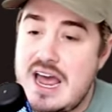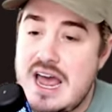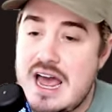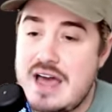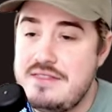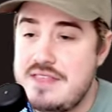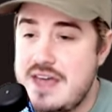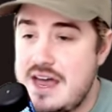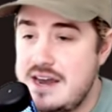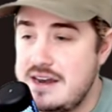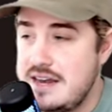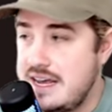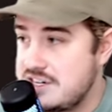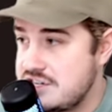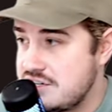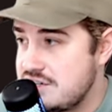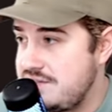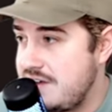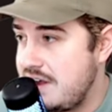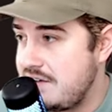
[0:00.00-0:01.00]
And then
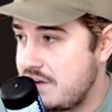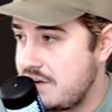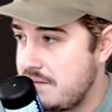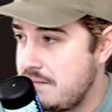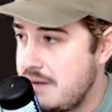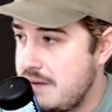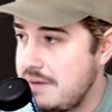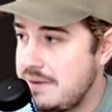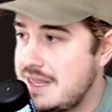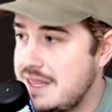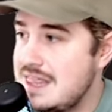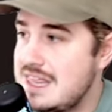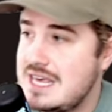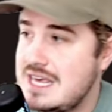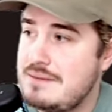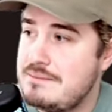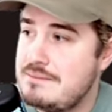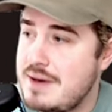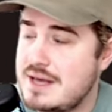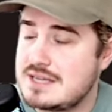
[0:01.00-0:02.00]
Nature's Favor, maybe
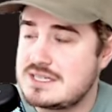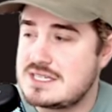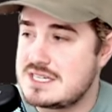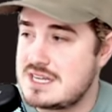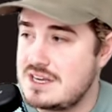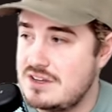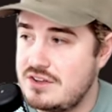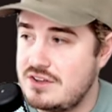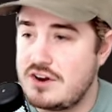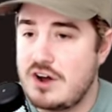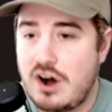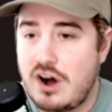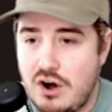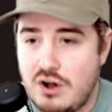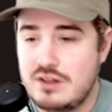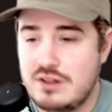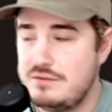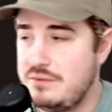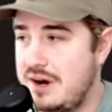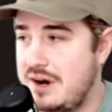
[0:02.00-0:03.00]
the best skill in
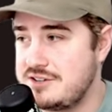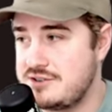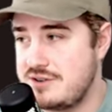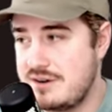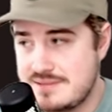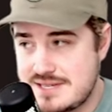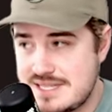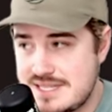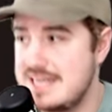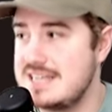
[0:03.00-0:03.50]
all of Watcher Realms.